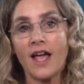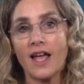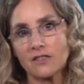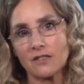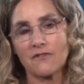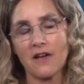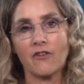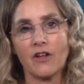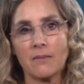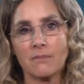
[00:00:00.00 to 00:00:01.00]
is the
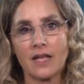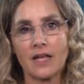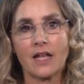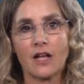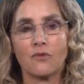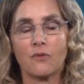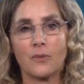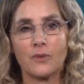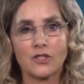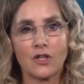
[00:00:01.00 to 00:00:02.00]
very beginning of where
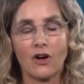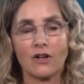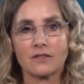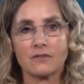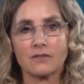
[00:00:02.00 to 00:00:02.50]
we start.